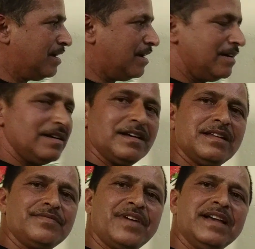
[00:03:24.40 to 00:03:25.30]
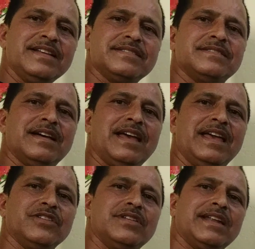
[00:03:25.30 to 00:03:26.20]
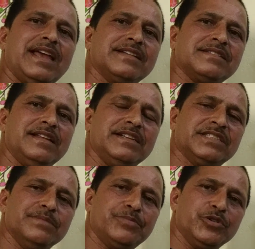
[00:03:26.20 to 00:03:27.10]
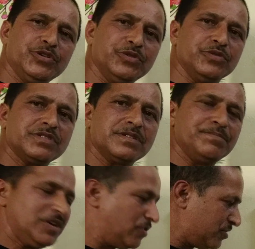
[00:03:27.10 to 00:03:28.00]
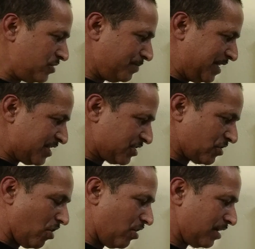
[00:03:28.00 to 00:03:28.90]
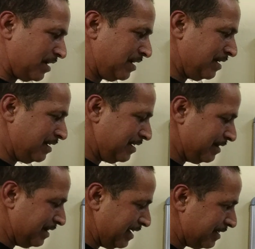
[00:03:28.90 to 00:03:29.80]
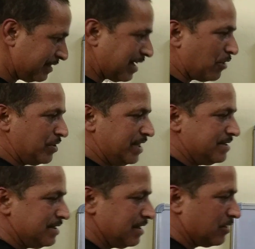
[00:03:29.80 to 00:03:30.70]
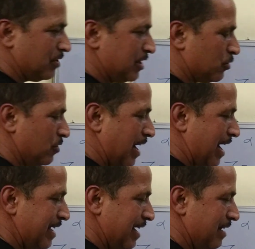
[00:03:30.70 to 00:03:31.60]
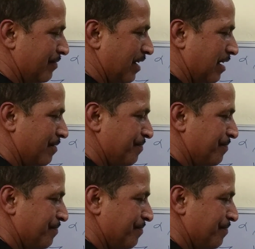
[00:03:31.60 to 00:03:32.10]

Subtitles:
and alpha is the angular acceleration produced because of this torque, then tau is equal to I alpha.